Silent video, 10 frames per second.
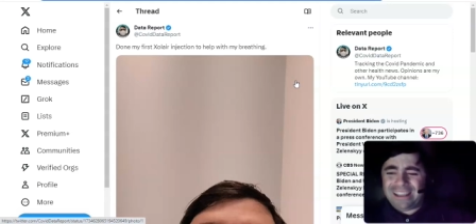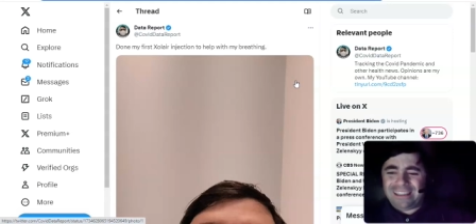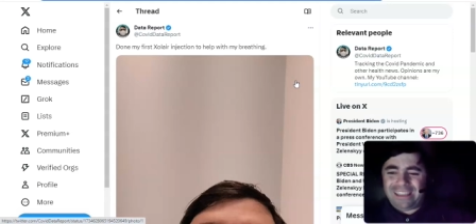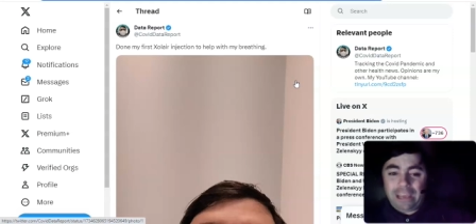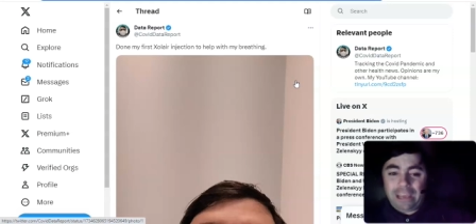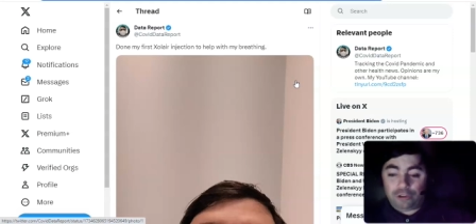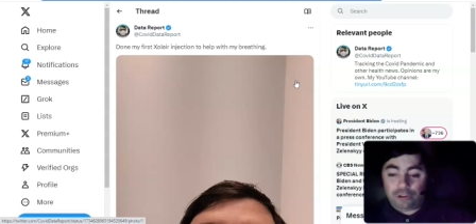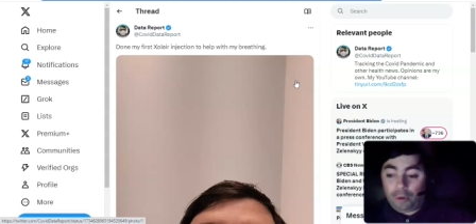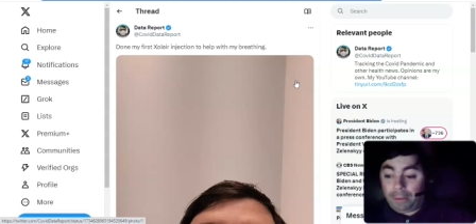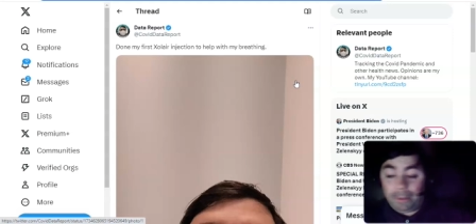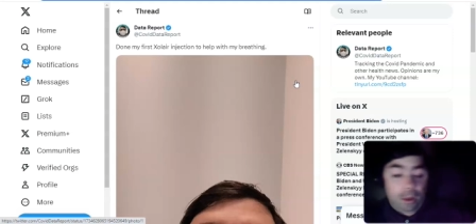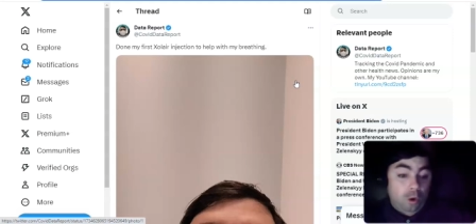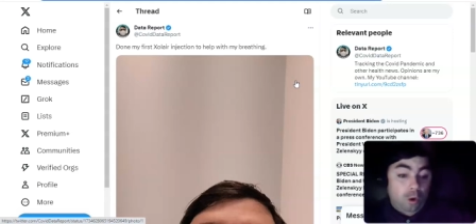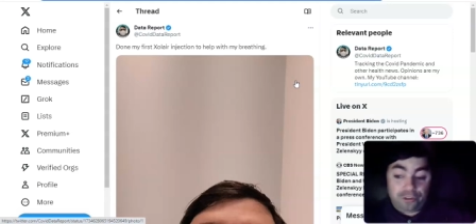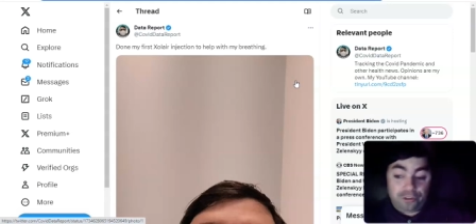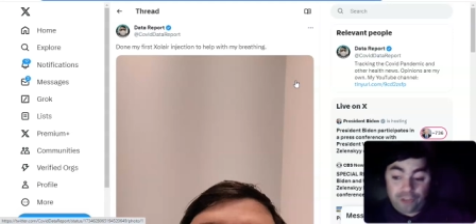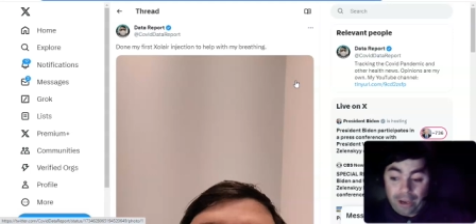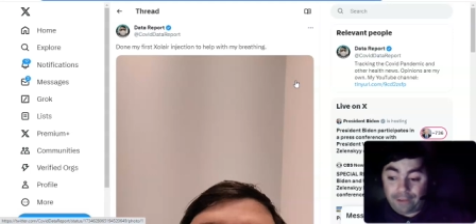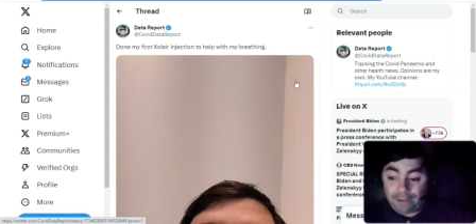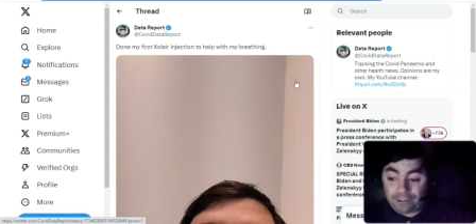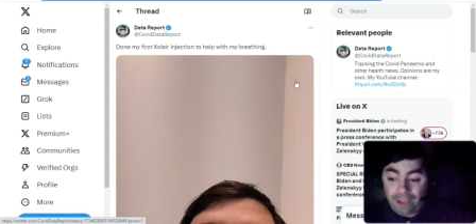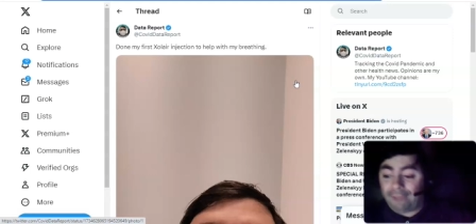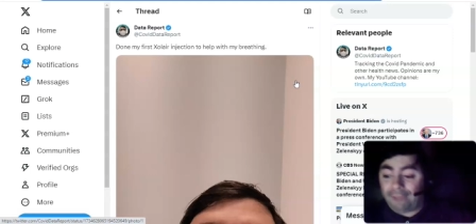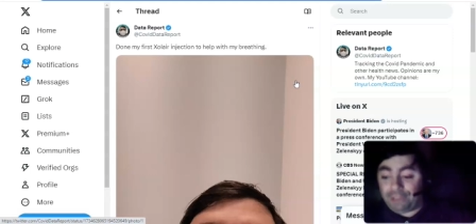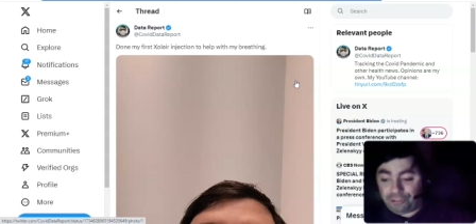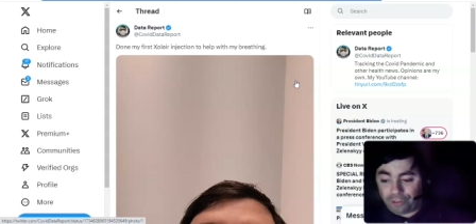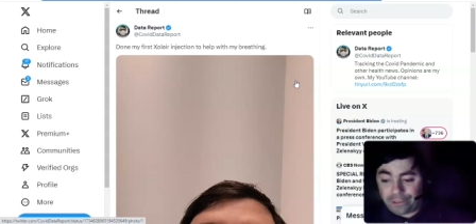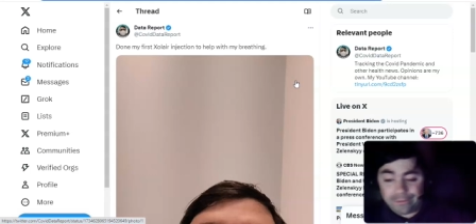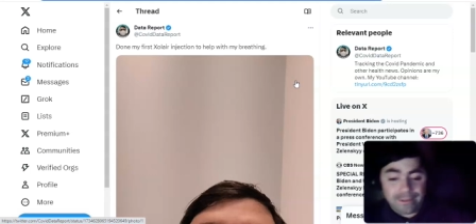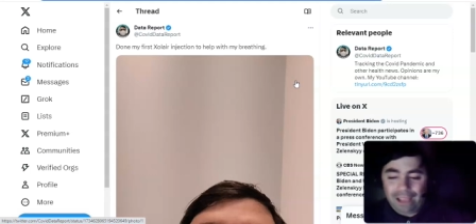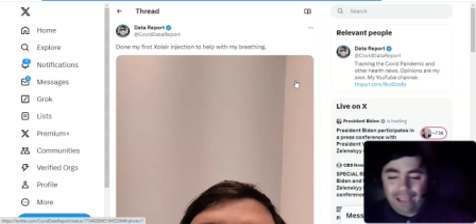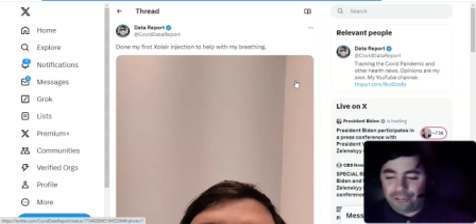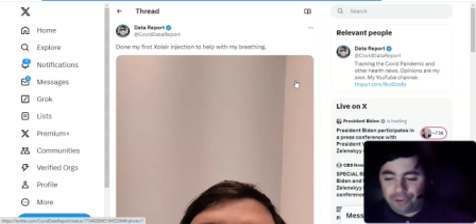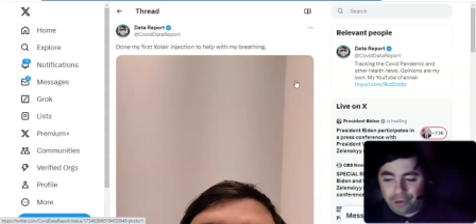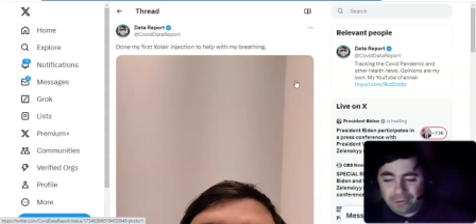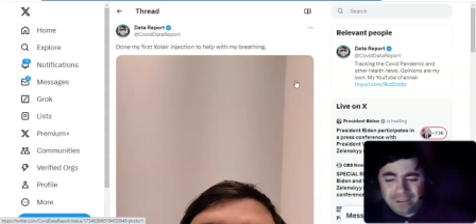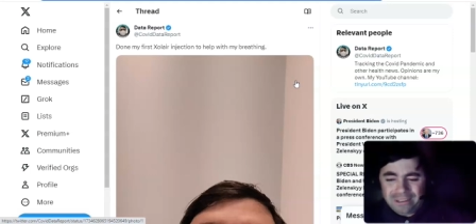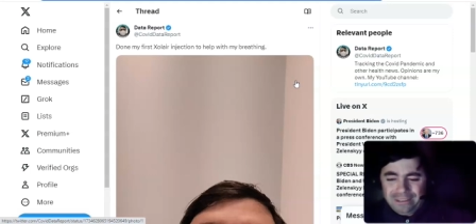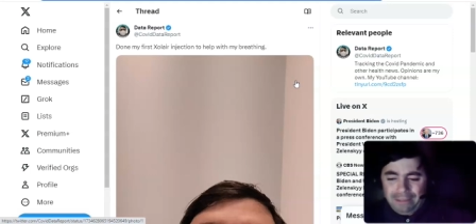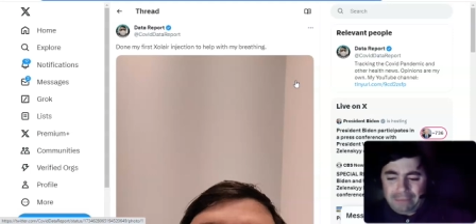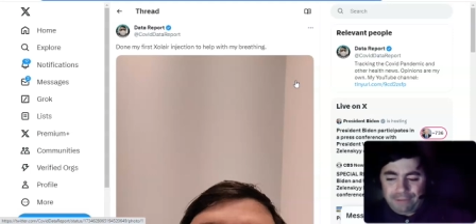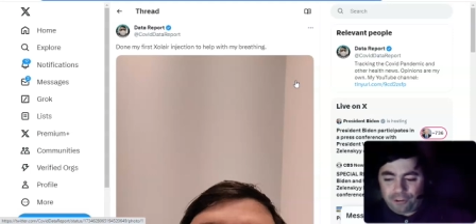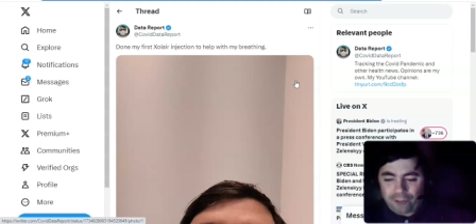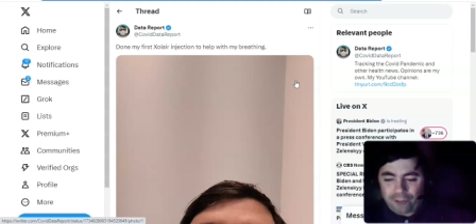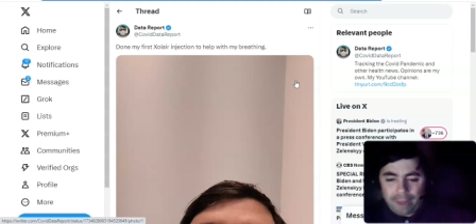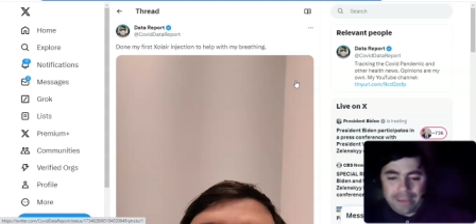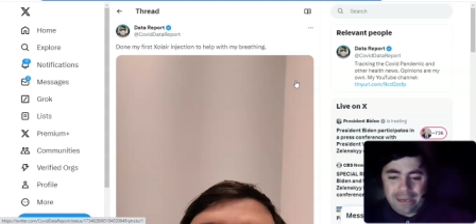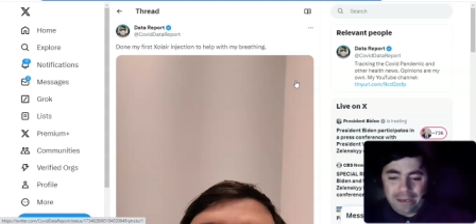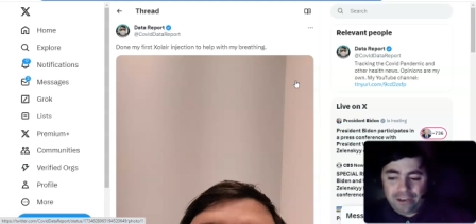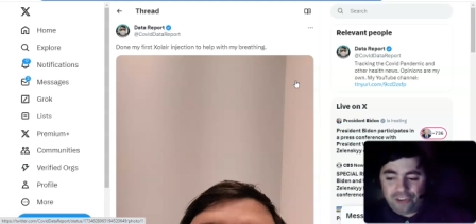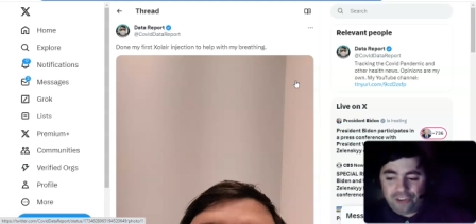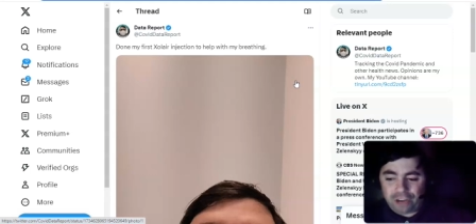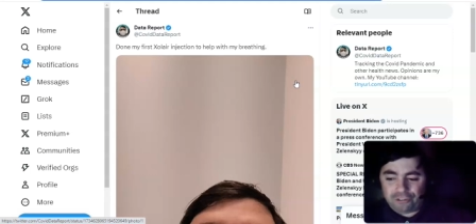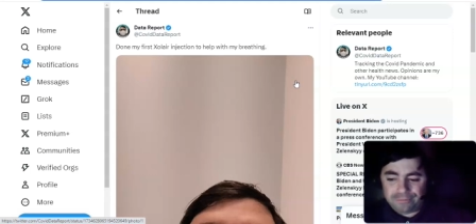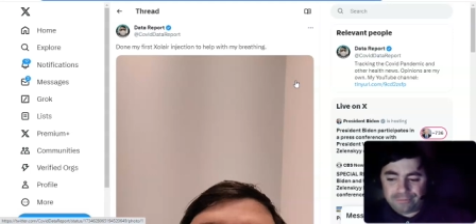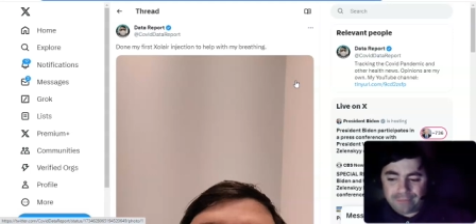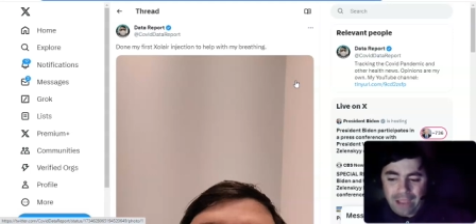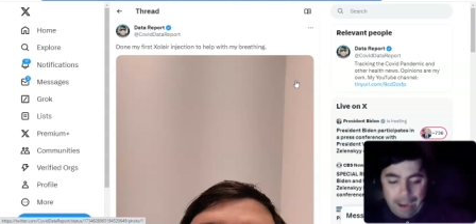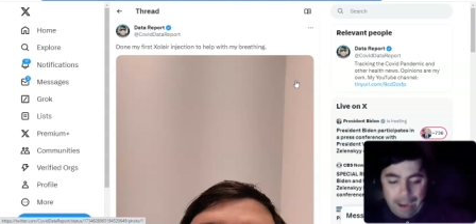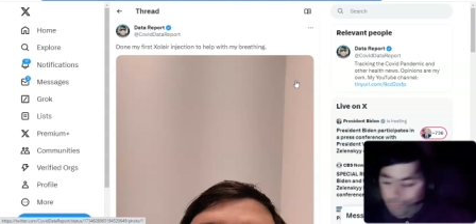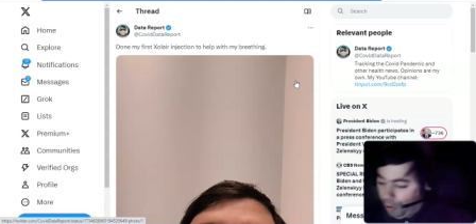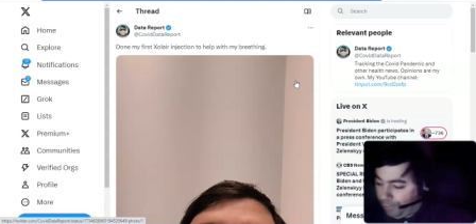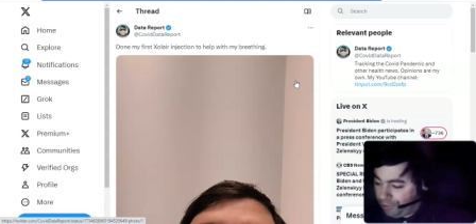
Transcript: They told me about all the side effects. Obviously, as you know, I mean, first time getting an injection, I'm nervous.